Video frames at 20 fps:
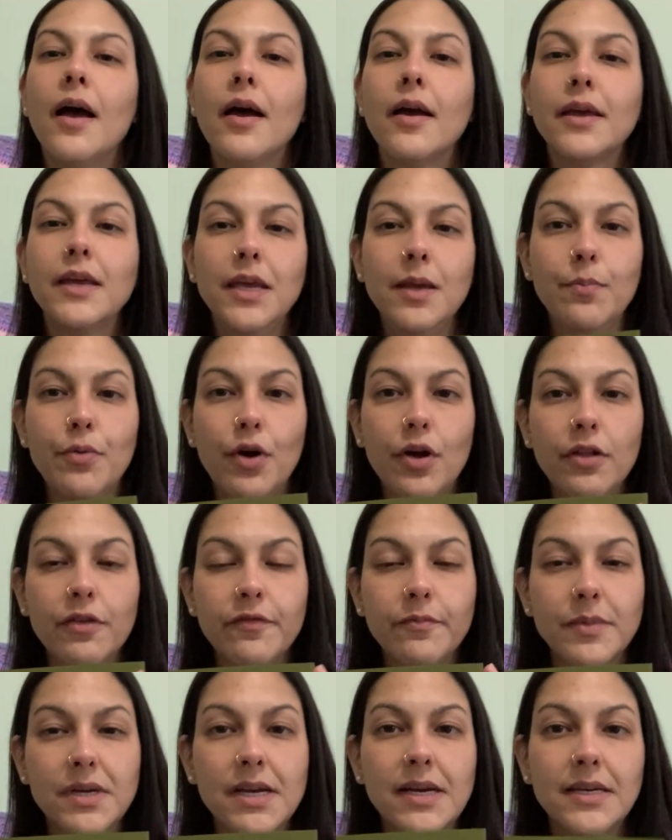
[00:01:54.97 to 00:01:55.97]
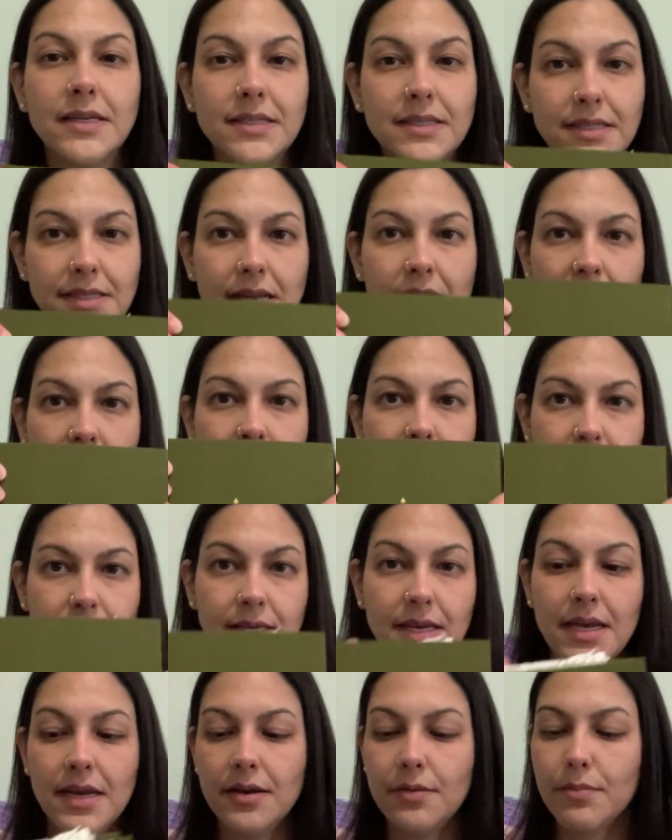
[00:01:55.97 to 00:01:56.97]
keep all of my stats
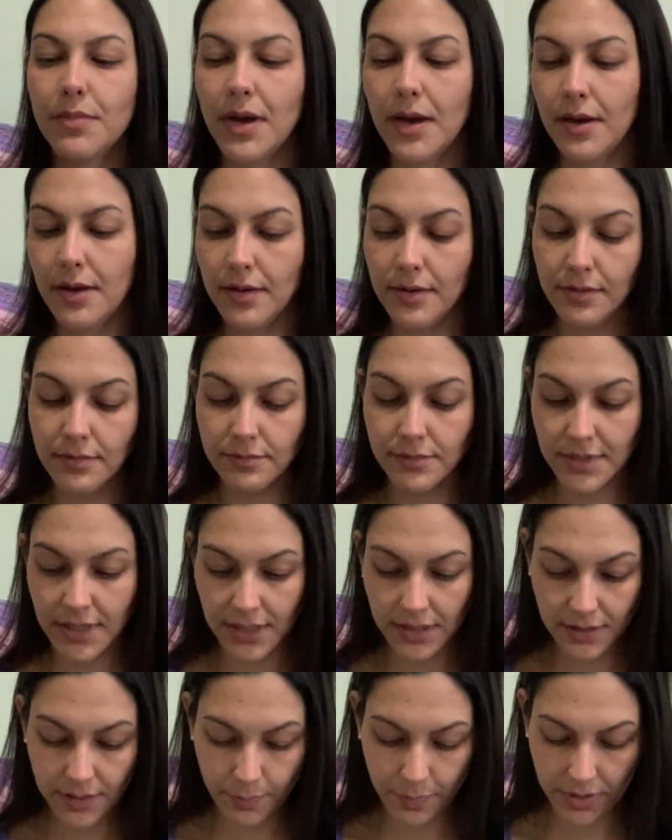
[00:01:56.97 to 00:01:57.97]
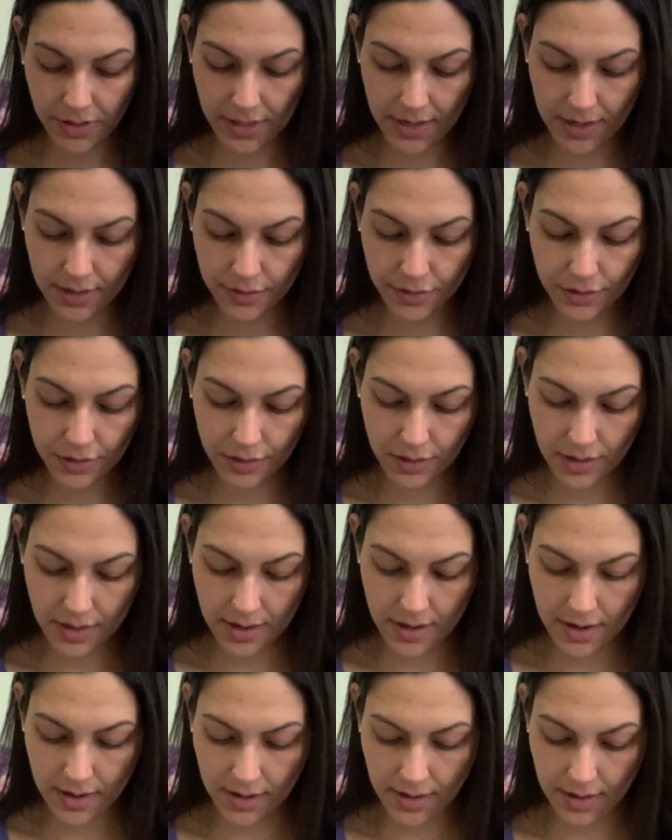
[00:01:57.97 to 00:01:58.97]
in my daily planner.
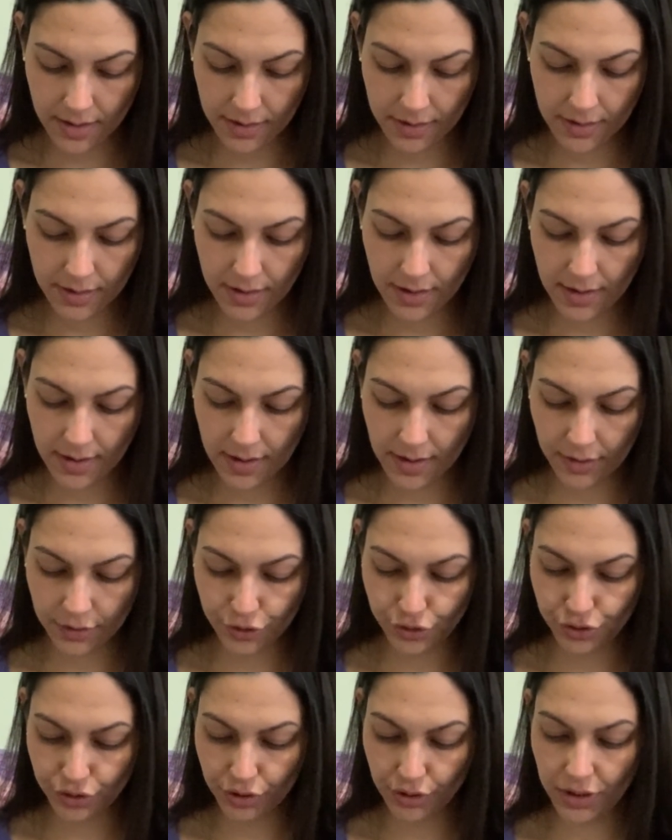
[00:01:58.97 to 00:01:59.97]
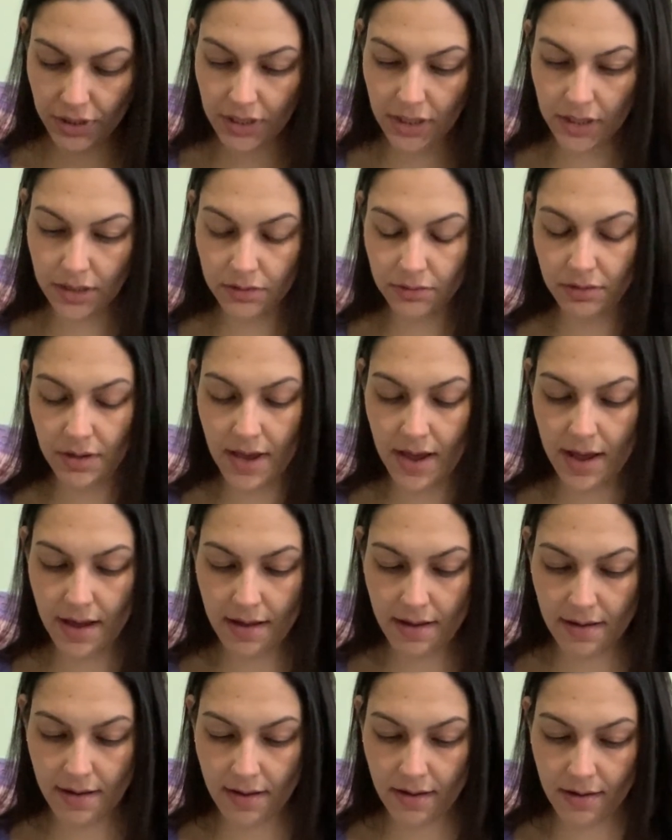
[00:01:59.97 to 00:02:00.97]
I actually
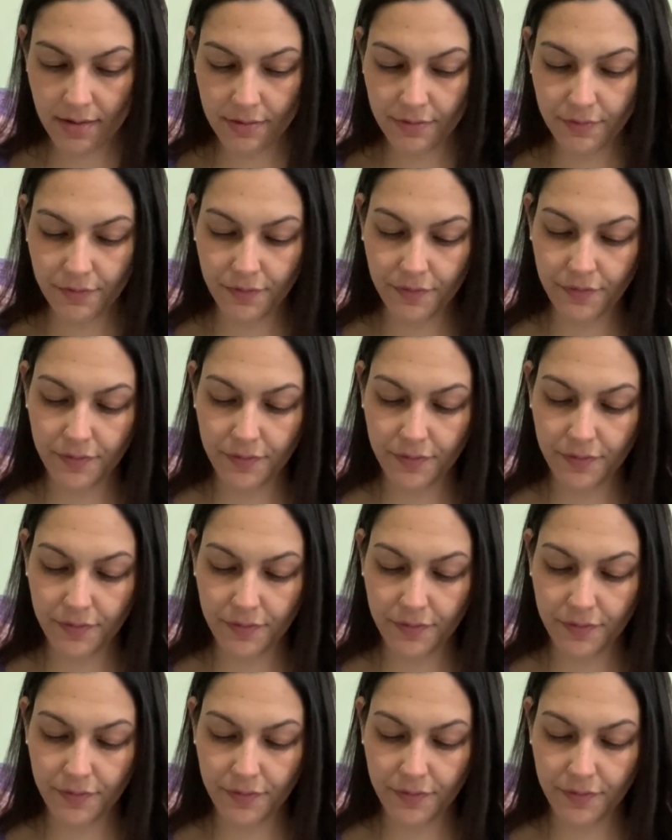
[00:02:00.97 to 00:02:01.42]
have